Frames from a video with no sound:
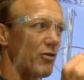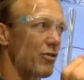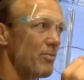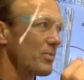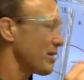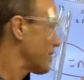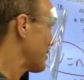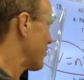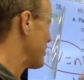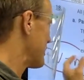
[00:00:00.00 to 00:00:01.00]
really close
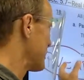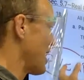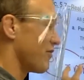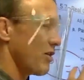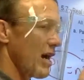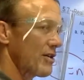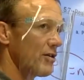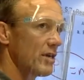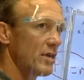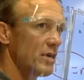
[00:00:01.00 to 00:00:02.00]
together, this is
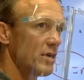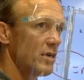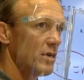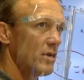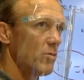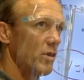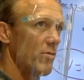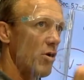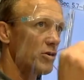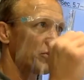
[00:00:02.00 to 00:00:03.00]
not very accurate.
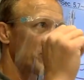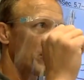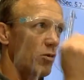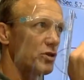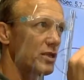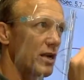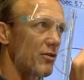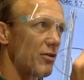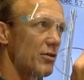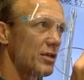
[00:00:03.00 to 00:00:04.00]
When the molecules
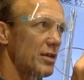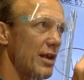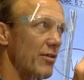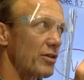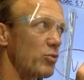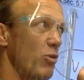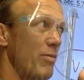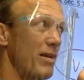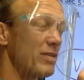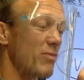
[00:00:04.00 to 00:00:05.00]
get close together, it's
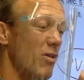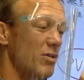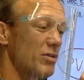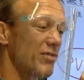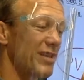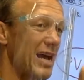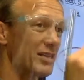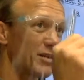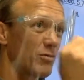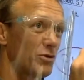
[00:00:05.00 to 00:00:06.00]
not accurate. So what makes
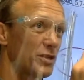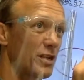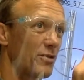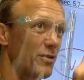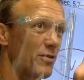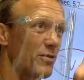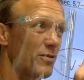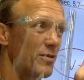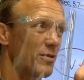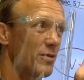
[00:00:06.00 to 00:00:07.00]
molecules of a gas get close
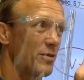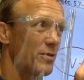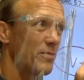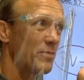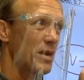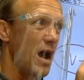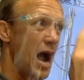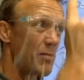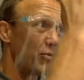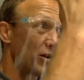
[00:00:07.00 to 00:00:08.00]
together?
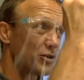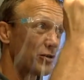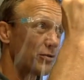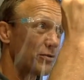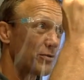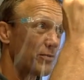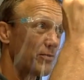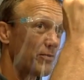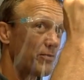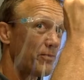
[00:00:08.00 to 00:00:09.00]
High
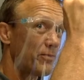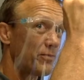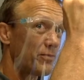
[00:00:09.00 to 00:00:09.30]
pressure,